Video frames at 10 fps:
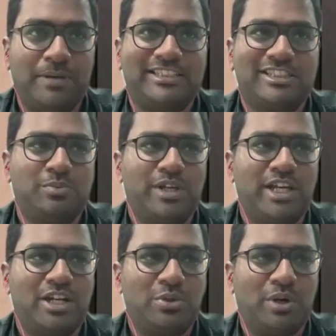places
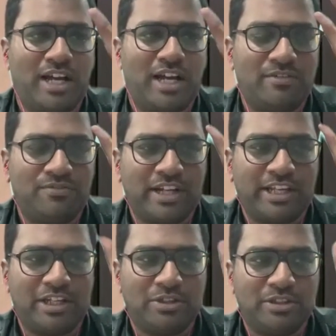where you have
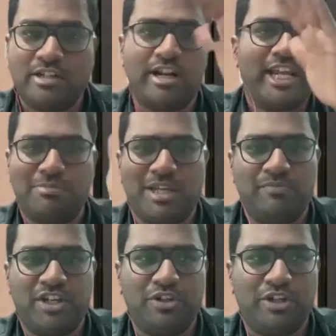like the Drake
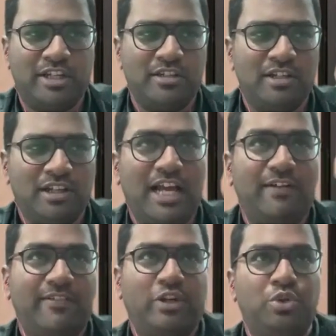meme where you can
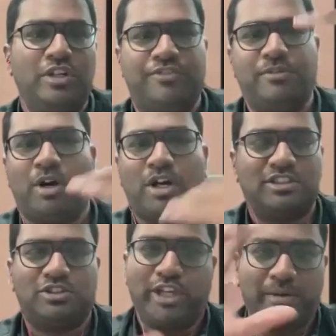have like two different
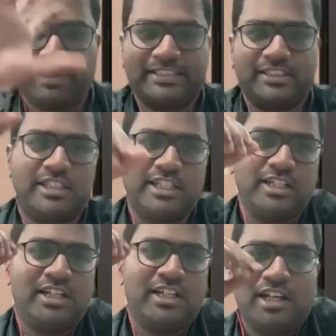boxes, so you can place it there.